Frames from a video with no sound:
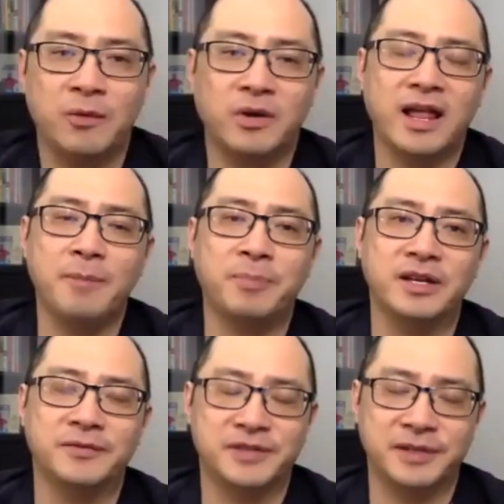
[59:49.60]
happened
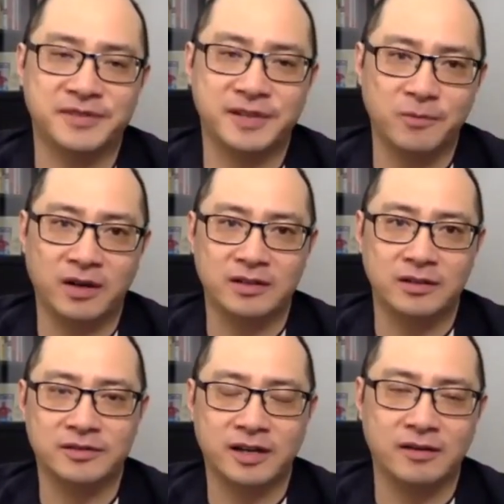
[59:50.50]
if someone
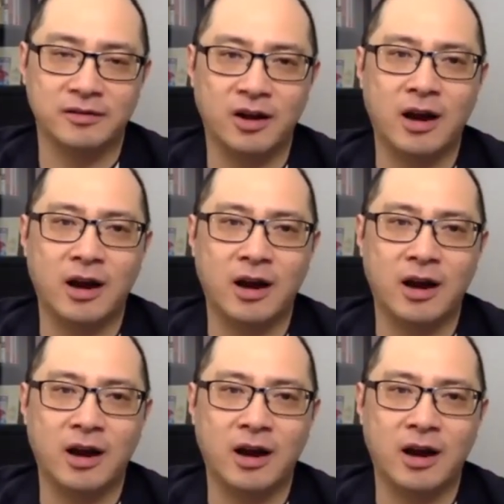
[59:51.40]
say, no,